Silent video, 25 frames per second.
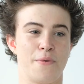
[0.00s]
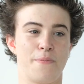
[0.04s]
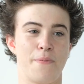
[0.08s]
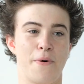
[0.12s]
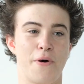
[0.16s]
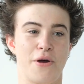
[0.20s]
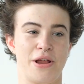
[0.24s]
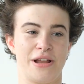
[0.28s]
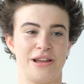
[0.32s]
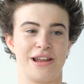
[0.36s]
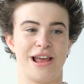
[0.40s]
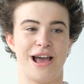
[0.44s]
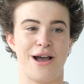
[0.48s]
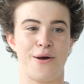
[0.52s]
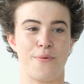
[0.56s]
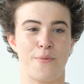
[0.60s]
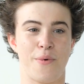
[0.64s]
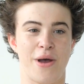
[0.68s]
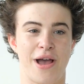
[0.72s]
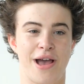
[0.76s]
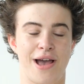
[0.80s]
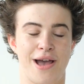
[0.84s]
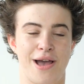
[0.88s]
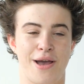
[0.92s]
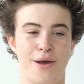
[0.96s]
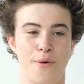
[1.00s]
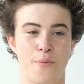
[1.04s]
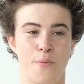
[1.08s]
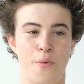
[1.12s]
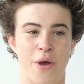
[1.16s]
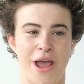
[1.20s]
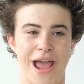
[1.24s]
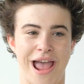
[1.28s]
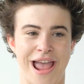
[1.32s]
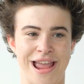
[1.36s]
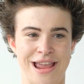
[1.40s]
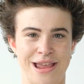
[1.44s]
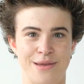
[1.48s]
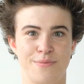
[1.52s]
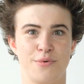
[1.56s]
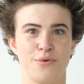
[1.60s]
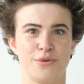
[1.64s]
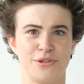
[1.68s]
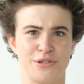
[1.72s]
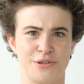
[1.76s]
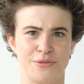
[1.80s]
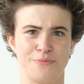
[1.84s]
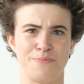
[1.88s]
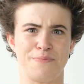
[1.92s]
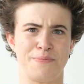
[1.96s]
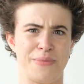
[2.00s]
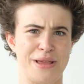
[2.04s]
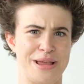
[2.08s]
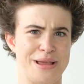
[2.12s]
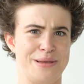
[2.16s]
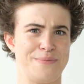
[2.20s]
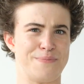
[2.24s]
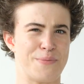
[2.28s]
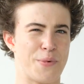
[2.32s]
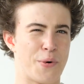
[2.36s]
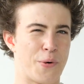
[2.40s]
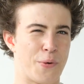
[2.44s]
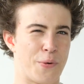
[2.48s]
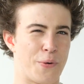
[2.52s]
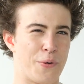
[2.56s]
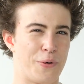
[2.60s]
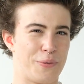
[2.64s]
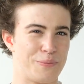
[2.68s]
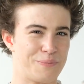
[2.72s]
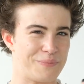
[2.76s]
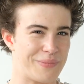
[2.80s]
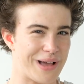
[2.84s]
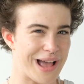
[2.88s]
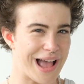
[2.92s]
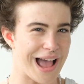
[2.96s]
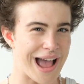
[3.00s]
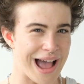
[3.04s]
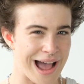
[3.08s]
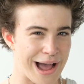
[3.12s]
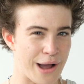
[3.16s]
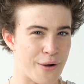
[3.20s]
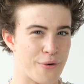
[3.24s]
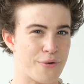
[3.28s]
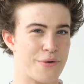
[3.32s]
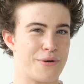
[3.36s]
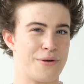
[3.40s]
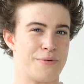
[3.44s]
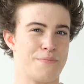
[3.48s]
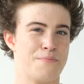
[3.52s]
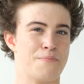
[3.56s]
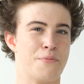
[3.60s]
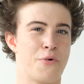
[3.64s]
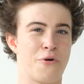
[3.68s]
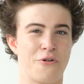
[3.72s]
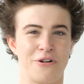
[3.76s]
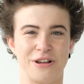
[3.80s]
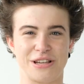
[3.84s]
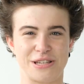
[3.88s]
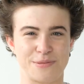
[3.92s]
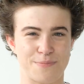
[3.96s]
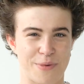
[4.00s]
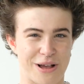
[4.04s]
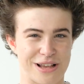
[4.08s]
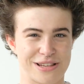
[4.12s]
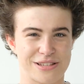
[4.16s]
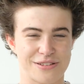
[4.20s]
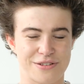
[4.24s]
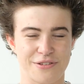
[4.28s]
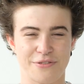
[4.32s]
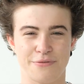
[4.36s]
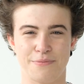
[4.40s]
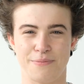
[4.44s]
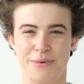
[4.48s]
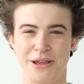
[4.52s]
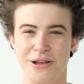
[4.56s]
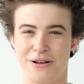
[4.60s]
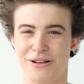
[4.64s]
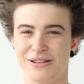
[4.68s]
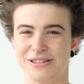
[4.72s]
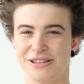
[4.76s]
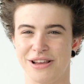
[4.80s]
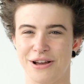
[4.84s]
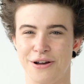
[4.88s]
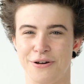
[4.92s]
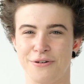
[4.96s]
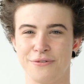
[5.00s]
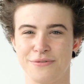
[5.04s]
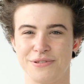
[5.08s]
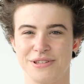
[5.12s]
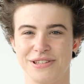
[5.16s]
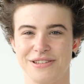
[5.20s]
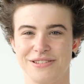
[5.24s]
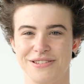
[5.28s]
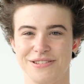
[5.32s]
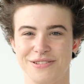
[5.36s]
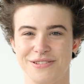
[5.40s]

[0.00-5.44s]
a point now where we're able to be more out, more expressive, be ourselves.